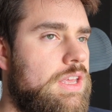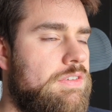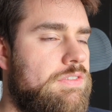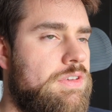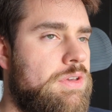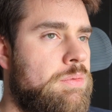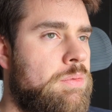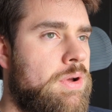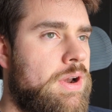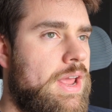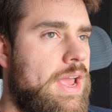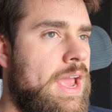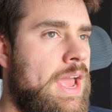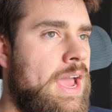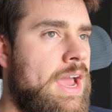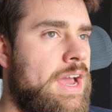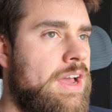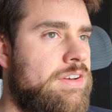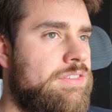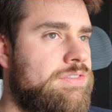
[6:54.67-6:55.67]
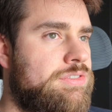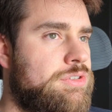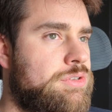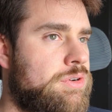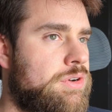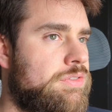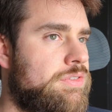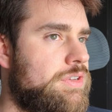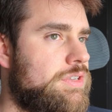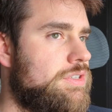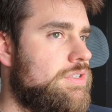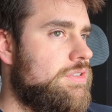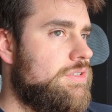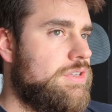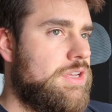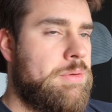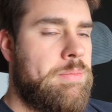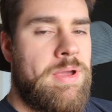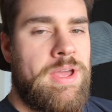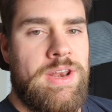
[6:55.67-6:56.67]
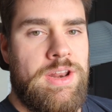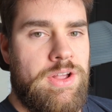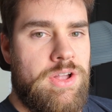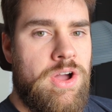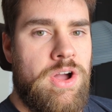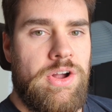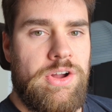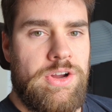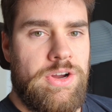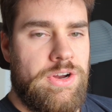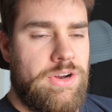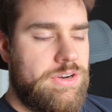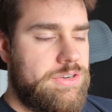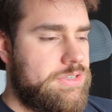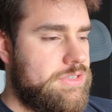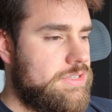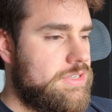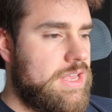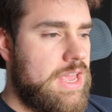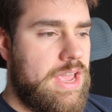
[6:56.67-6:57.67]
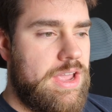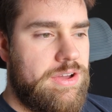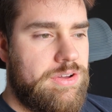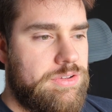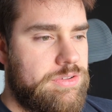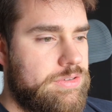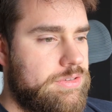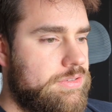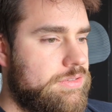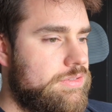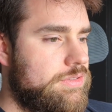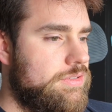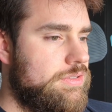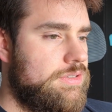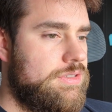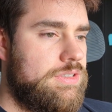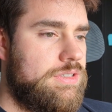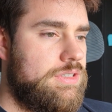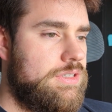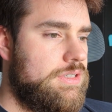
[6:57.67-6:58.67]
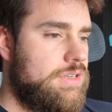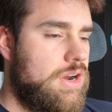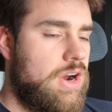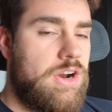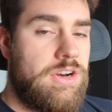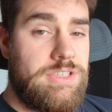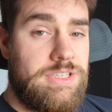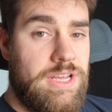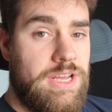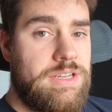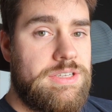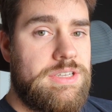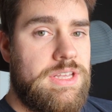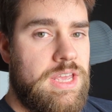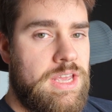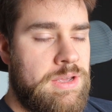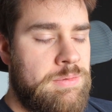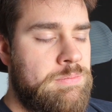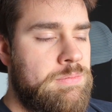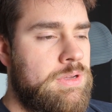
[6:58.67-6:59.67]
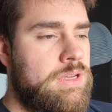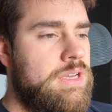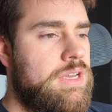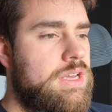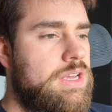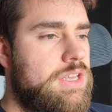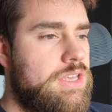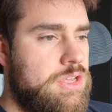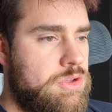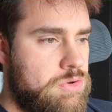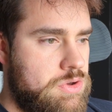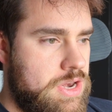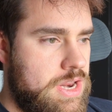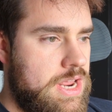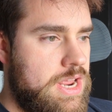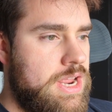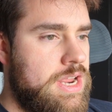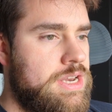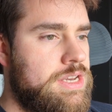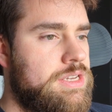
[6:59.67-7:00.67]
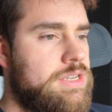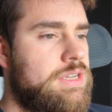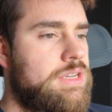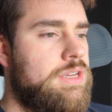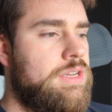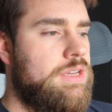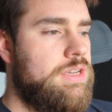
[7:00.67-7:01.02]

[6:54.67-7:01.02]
if you want to have sort of a Command and Conquer scale RTS game, you need